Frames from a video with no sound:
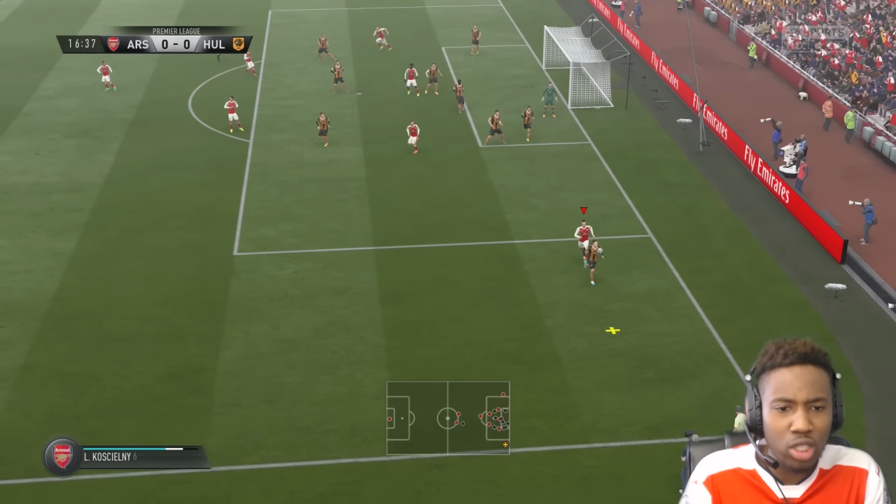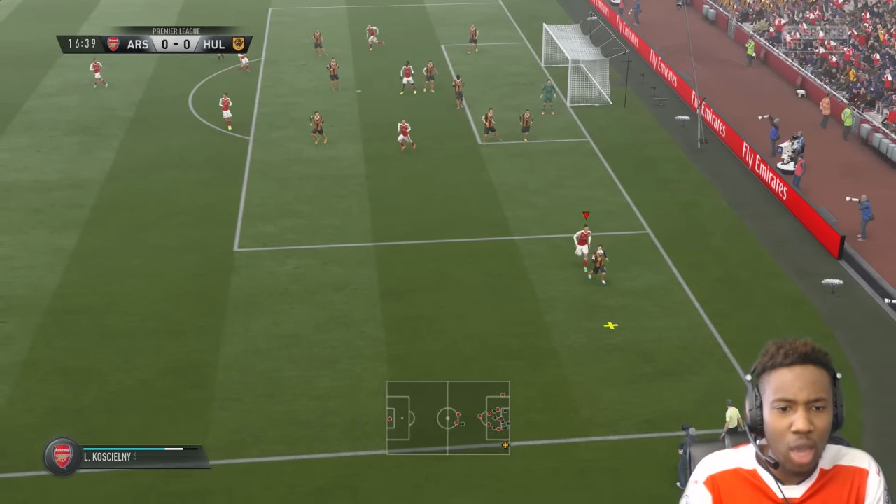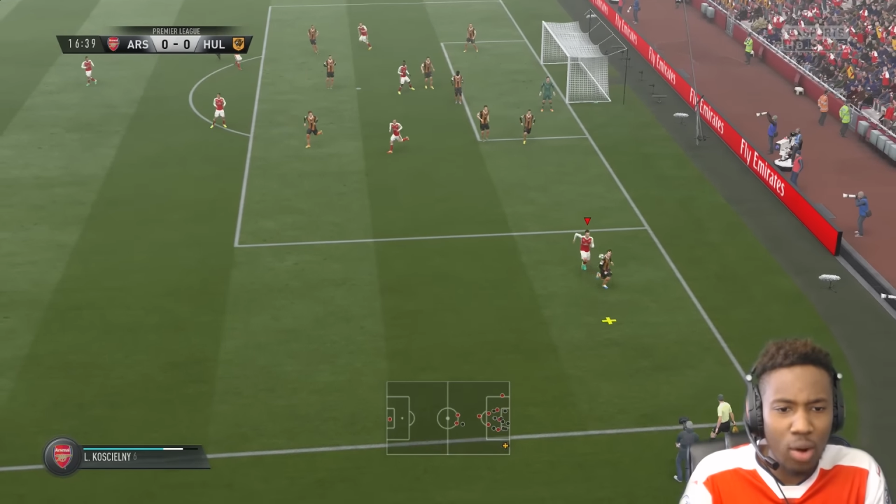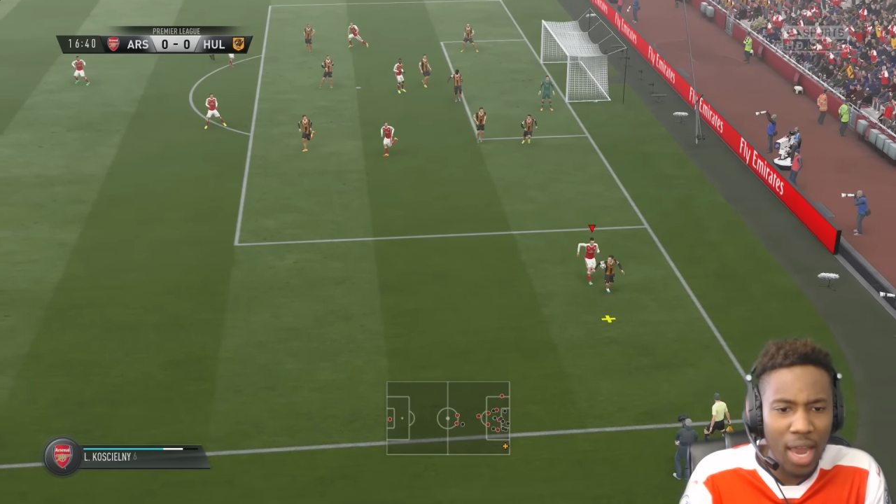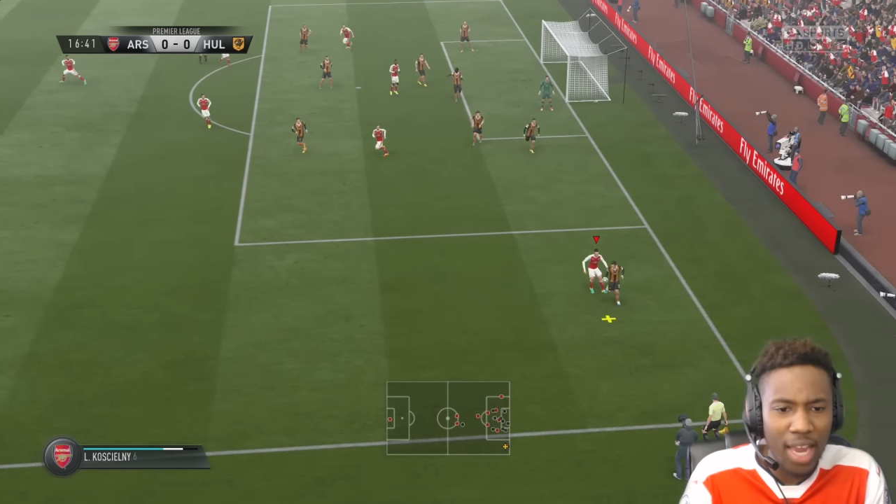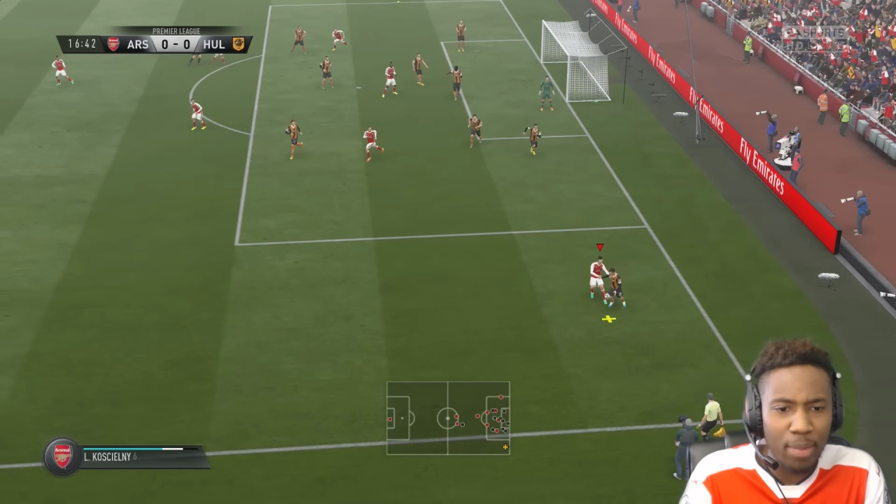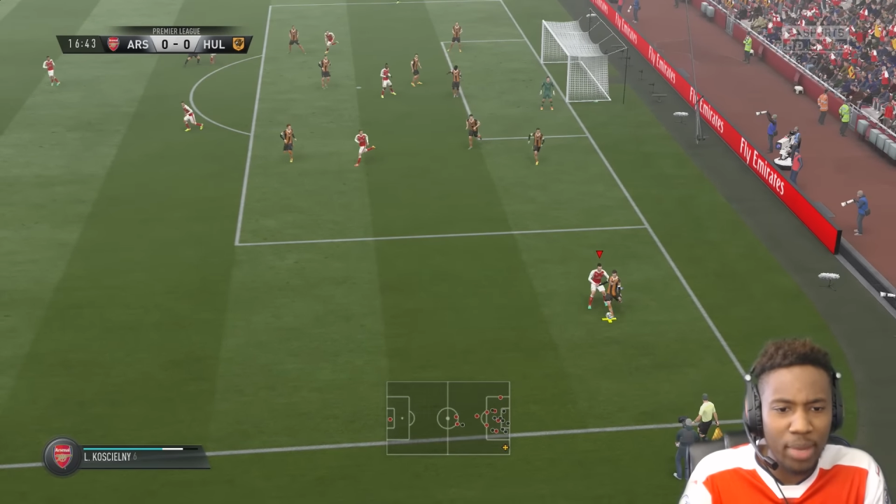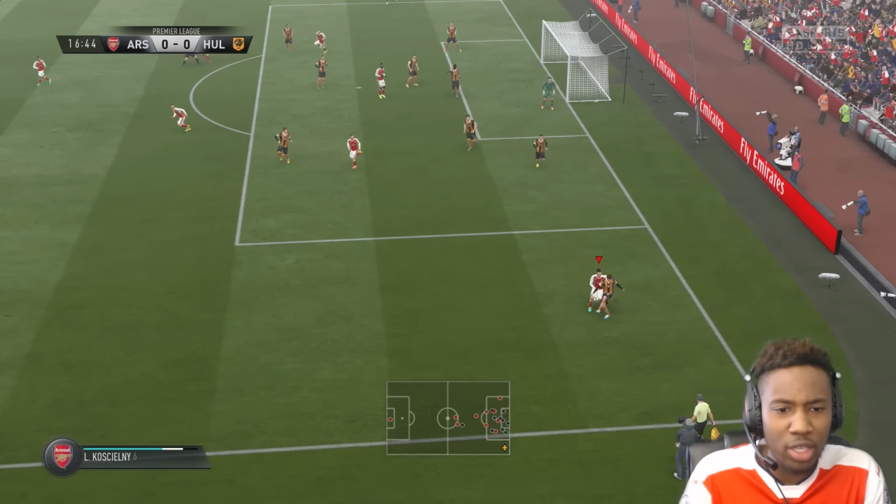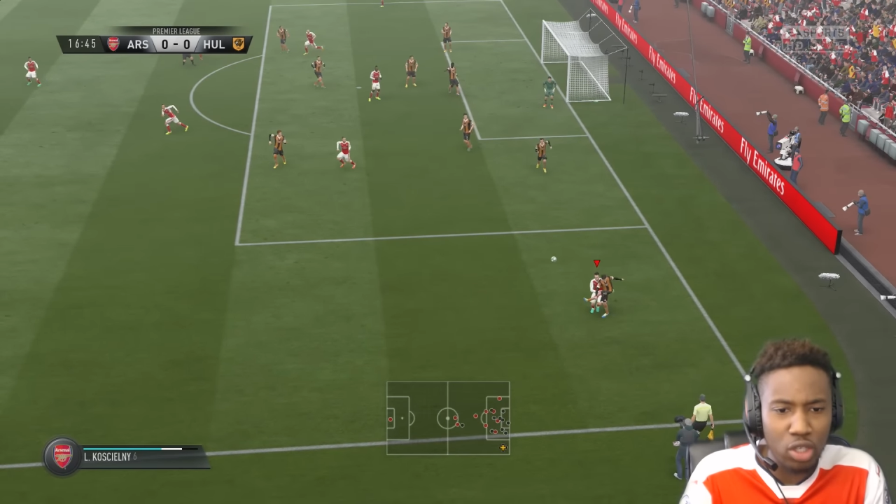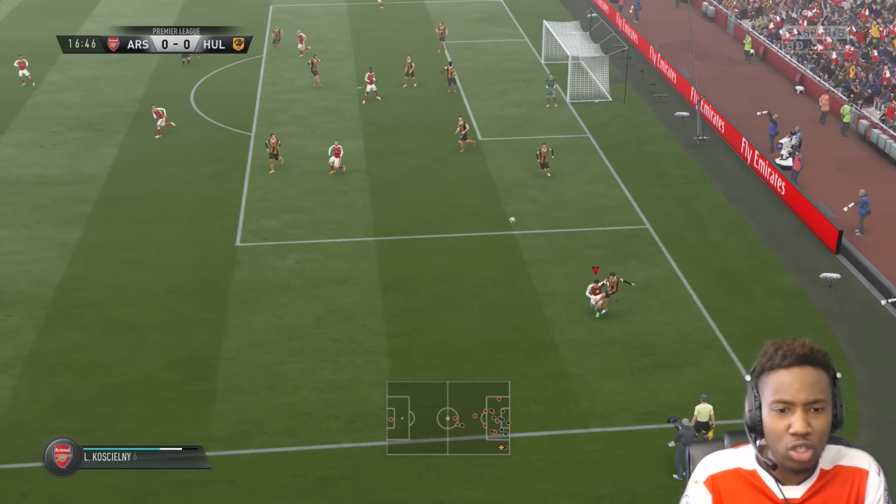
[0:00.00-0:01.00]
Don't let him
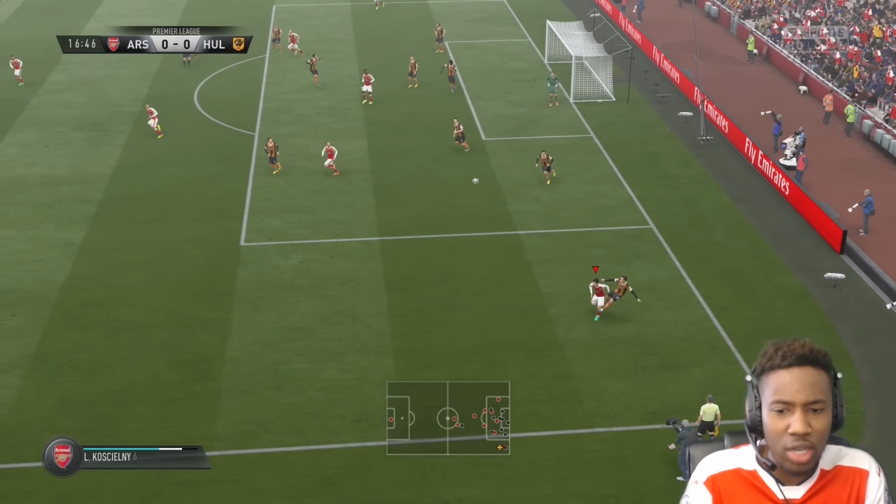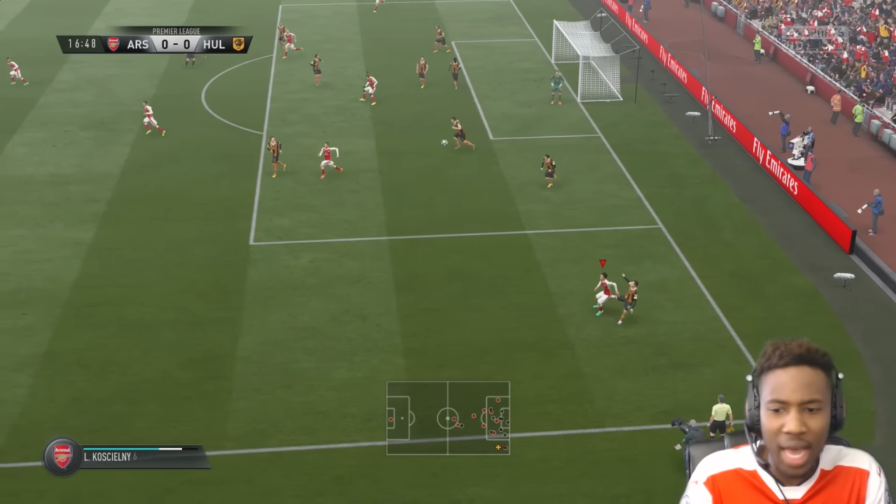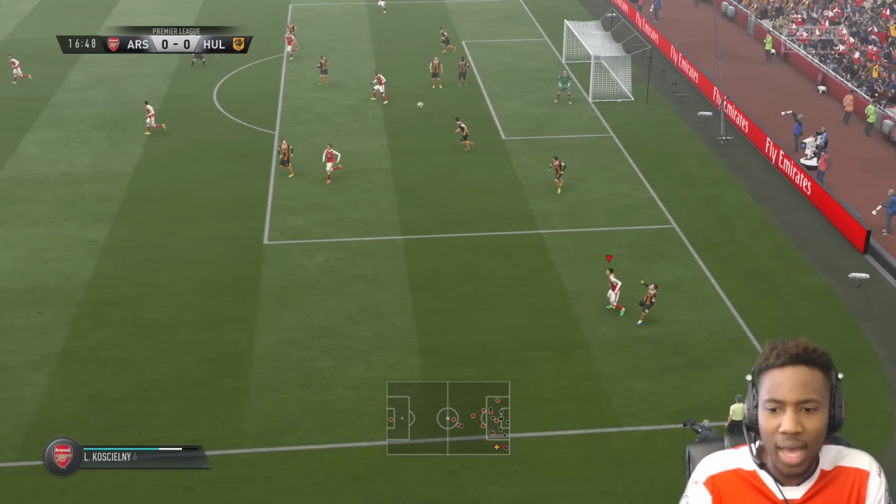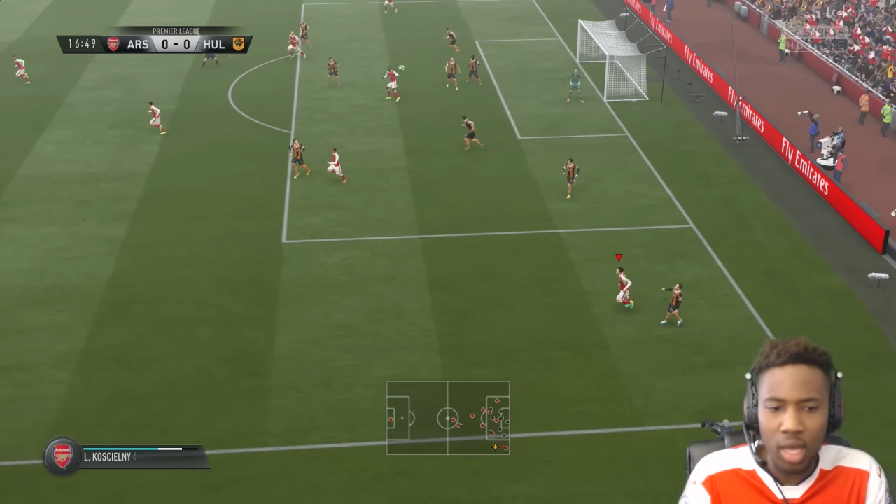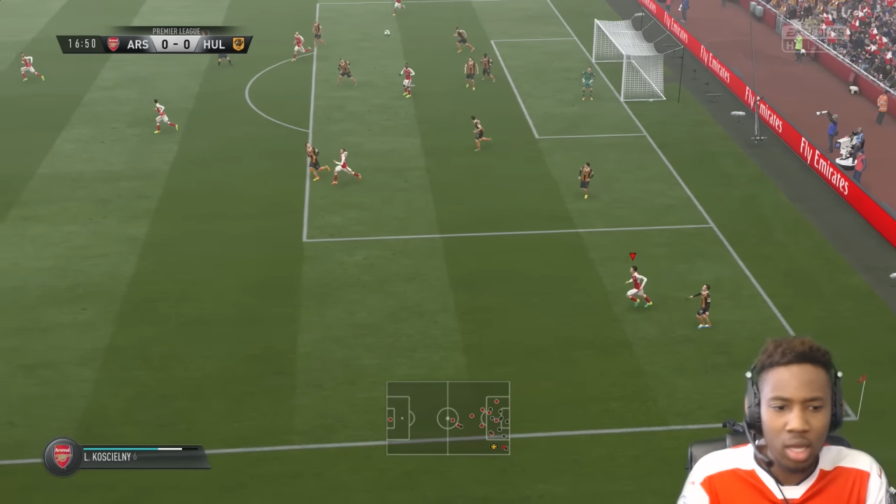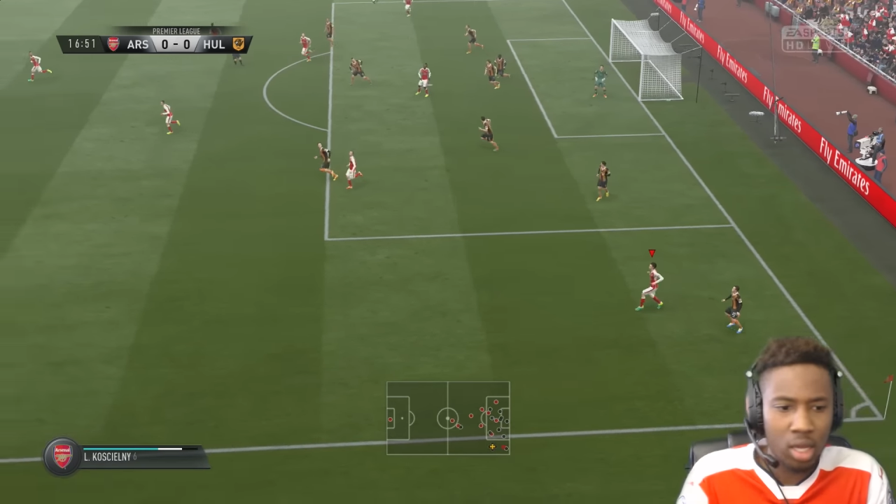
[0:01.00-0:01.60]
beat you to that.